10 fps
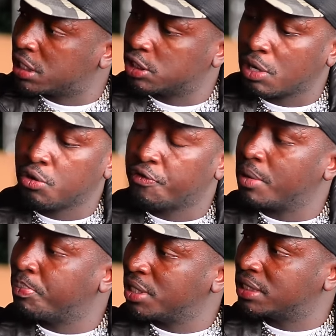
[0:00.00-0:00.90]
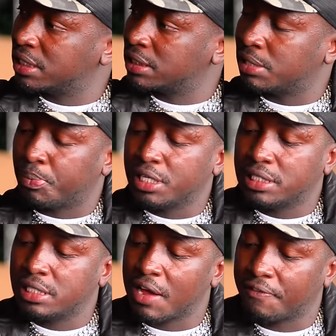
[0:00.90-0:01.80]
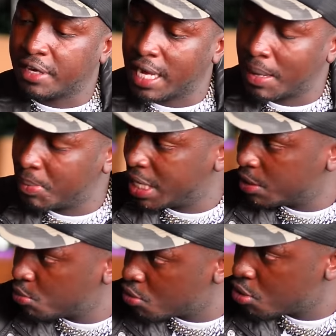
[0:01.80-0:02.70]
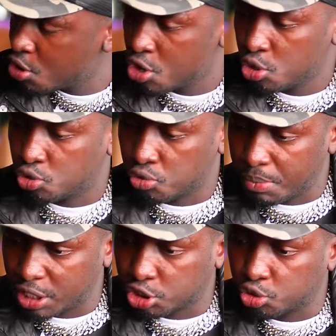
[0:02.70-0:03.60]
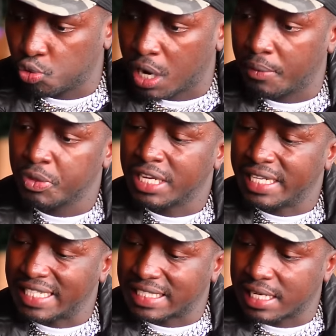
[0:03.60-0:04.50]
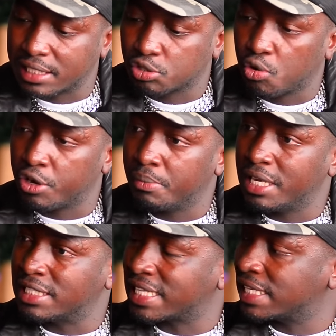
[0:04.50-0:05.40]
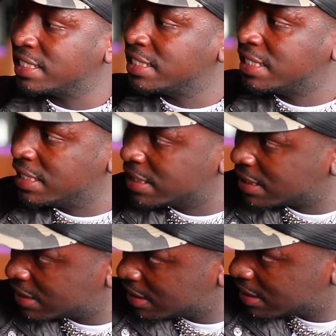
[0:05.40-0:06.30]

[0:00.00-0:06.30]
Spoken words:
It is one of the policies. The policies ya fenambe mu to make sure the status quo remains as it is.